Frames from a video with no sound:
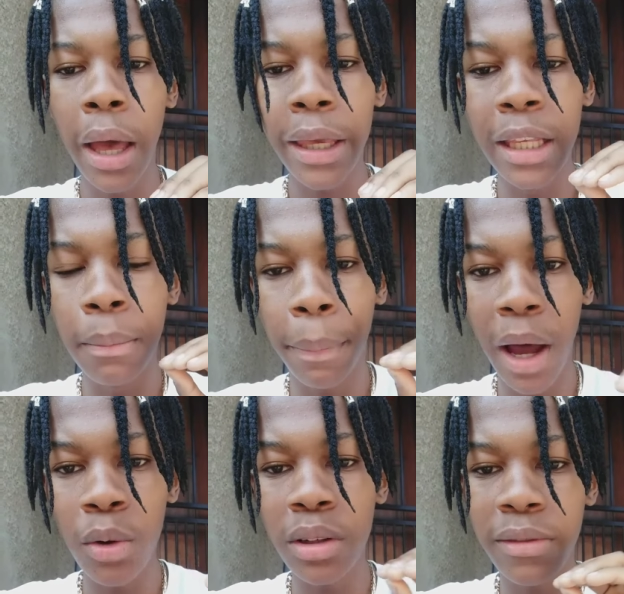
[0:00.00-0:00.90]
in
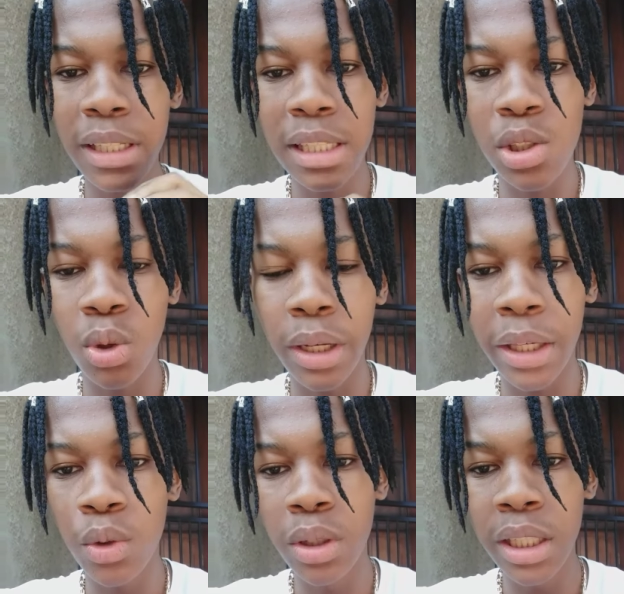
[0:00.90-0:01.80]
pound versus dollar,
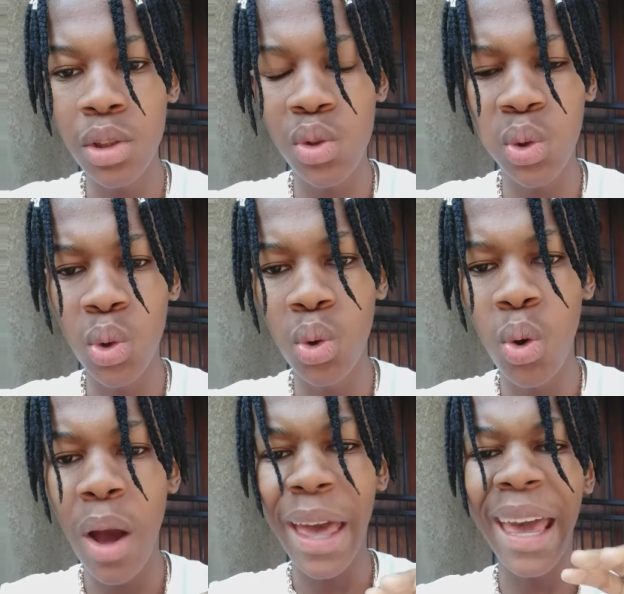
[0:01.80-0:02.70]
you need to
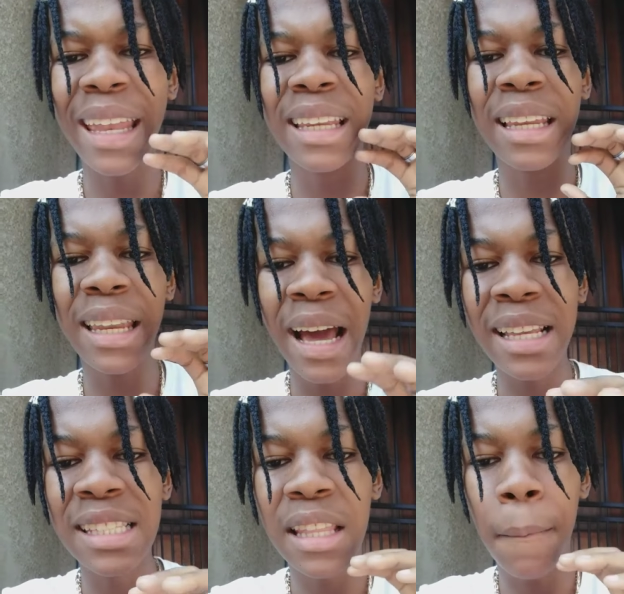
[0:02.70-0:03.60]

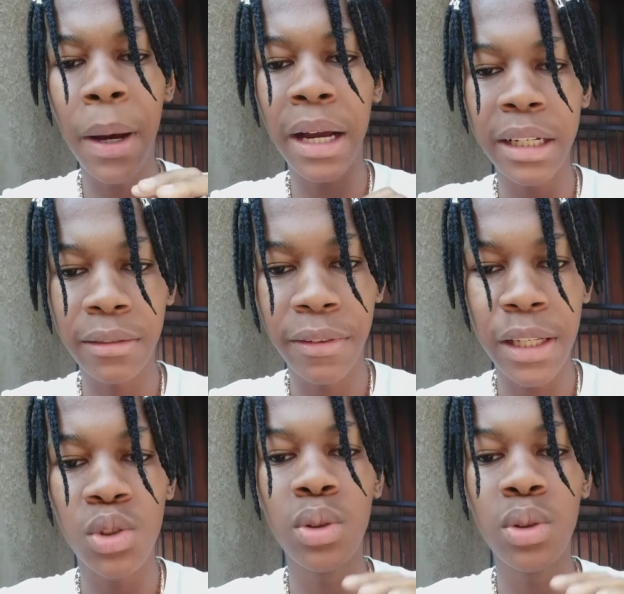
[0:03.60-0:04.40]
analyze the market first.